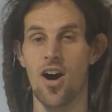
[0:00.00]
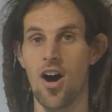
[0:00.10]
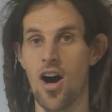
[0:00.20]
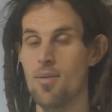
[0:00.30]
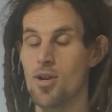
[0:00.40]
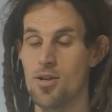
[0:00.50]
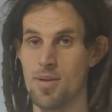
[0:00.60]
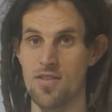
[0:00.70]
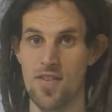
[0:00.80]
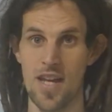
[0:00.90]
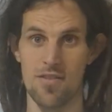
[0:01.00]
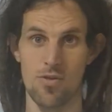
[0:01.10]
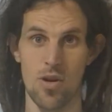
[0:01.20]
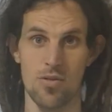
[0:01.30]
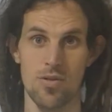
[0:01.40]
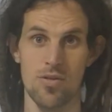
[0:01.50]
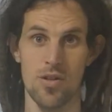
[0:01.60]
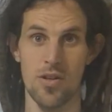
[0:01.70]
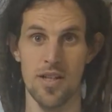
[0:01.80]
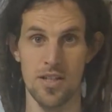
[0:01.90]
I'm not a big fan of rote
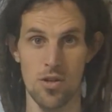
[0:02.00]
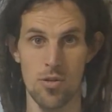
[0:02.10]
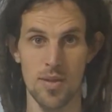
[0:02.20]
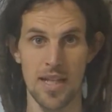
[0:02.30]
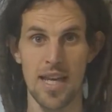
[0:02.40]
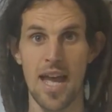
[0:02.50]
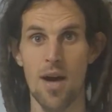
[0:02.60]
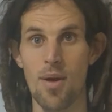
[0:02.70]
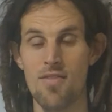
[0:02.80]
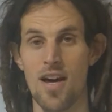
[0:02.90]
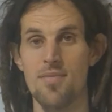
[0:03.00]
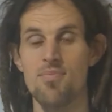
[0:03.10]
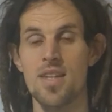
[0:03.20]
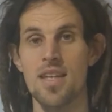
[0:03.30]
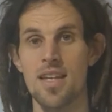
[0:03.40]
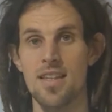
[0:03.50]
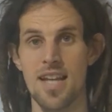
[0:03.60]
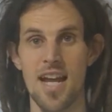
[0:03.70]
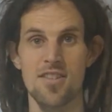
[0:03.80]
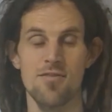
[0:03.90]
learning normally. However, in the
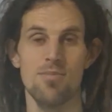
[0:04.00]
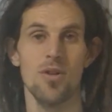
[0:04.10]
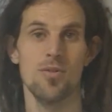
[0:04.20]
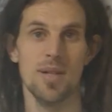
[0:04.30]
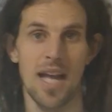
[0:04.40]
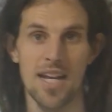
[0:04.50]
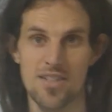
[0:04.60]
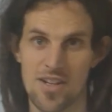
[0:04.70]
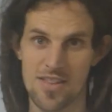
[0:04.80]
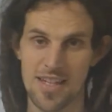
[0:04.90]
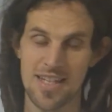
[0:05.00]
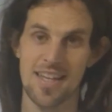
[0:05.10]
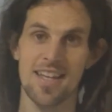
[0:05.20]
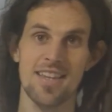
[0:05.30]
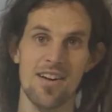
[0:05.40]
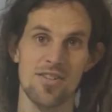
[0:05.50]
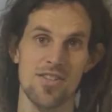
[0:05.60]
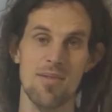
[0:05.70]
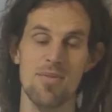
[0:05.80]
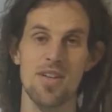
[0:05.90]
case of multiplication, I think there are
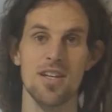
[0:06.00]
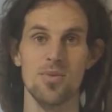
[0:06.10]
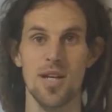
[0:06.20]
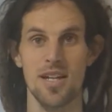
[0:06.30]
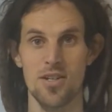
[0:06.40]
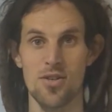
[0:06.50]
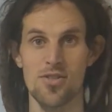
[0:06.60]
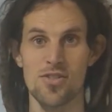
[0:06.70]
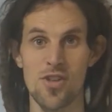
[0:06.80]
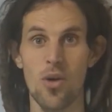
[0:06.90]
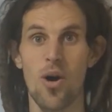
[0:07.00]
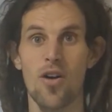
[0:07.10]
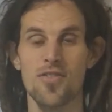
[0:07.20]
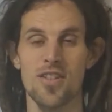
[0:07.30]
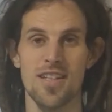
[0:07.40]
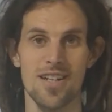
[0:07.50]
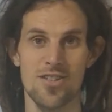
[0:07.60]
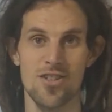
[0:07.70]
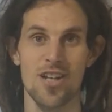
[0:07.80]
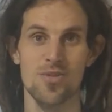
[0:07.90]
some things we're going to use so often that
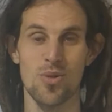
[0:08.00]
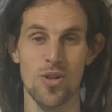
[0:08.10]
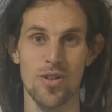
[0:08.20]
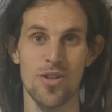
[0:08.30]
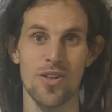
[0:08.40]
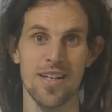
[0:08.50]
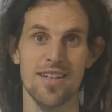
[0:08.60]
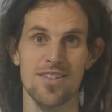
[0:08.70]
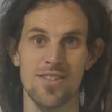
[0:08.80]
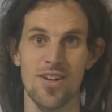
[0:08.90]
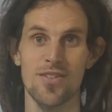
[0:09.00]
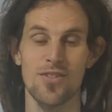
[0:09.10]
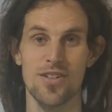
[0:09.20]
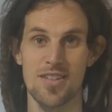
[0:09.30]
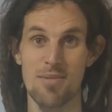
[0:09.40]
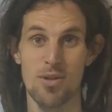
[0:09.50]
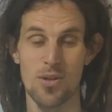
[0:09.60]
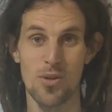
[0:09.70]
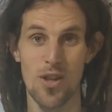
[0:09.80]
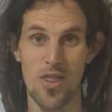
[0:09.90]
it's just worth learning. So, for example, the
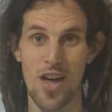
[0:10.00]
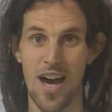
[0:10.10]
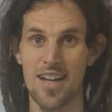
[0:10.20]
word the.